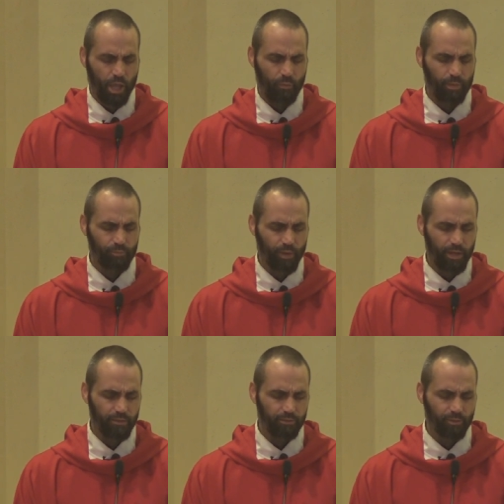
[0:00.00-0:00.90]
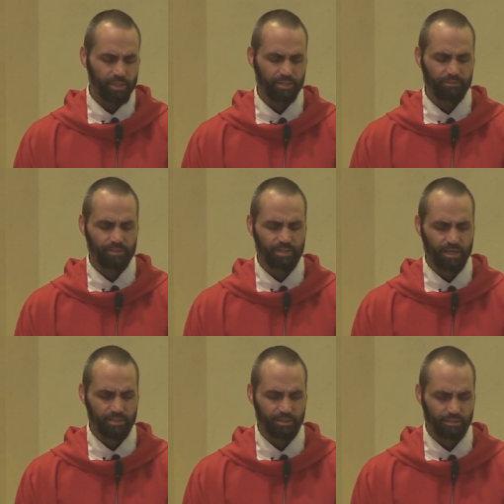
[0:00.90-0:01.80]
we pray through his
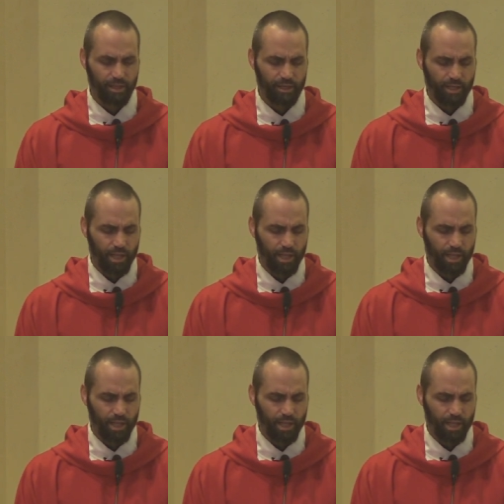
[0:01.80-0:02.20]
intercession that